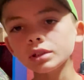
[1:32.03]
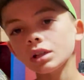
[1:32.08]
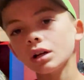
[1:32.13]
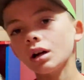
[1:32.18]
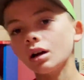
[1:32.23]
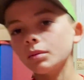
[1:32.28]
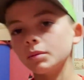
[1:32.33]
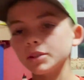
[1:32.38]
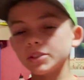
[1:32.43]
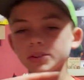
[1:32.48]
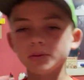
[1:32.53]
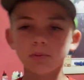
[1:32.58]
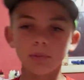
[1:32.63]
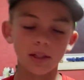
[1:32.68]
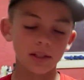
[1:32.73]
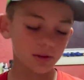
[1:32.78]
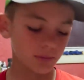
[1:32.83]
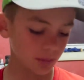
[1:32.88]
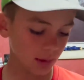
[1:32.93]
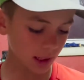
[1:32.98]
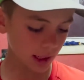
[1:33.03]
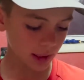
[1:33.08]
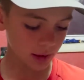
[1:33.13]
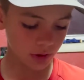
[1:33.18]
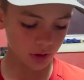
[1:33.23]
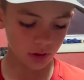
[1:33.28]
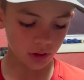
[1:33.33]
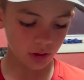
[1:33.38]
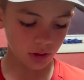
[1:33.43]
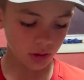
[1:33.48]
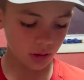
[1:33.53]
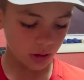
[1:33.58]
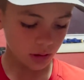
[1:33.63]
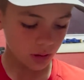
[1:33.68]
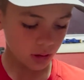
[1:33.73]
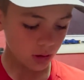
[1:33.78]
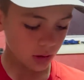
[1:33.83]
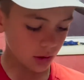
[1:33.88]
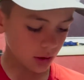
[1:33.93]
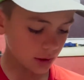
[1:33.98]
Um, it's mixed match
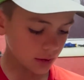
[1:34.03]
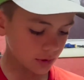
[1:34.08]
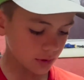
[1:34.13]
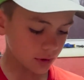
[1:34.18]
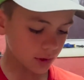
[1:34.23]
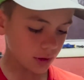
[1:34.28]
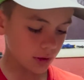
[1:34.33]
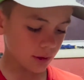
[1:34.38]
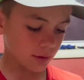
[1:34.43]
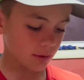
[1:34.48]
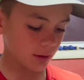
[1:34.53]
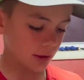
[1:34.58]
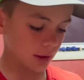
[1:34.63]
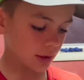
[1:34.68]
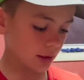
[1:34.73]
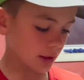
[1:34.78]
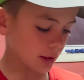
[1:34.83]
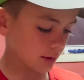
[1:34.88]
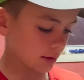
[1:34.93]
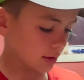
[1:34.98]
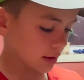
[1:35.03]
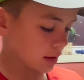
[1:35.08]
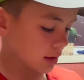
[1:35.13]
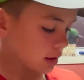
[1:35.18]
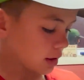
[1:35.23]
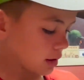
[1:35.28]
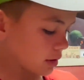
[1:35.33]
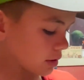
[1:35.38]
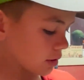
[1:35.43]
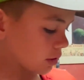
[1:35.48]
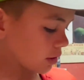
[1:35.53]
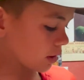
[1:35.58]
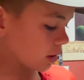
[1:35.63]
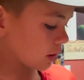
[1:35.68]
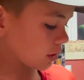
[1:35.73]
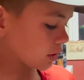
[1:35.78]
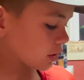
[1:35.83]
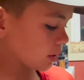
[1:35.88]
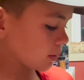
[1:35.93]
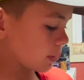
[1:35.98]
kinds of different. They're
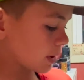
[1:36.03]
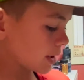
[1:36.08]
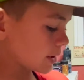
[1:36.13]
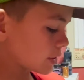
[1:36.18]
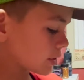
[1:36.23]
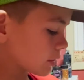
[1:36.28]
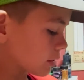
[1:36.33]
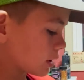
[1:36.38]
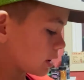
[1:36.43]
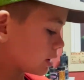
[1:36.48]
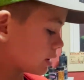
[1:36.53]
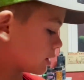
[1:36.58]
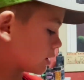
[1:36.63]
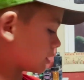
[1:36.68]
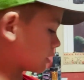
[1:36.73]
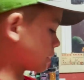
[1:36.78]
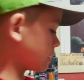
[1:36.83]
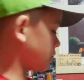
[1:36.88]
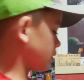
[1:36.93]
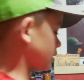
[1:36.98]
they're basically the